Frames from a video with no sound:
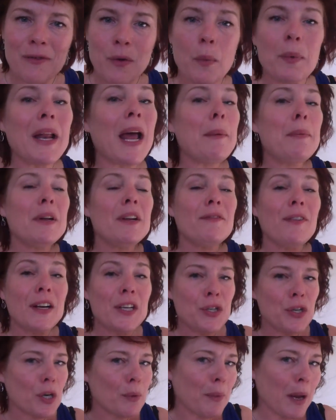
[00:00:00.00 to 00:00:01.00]
What would happen if I
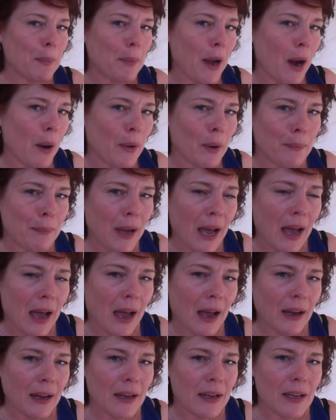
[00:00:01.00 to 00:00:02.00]
took my power
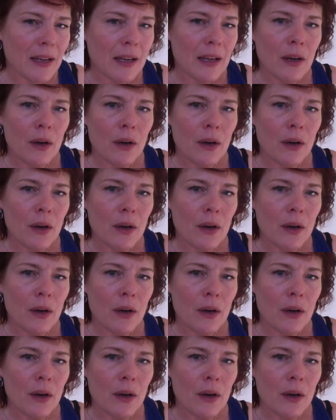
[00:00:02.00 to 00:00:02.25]
back?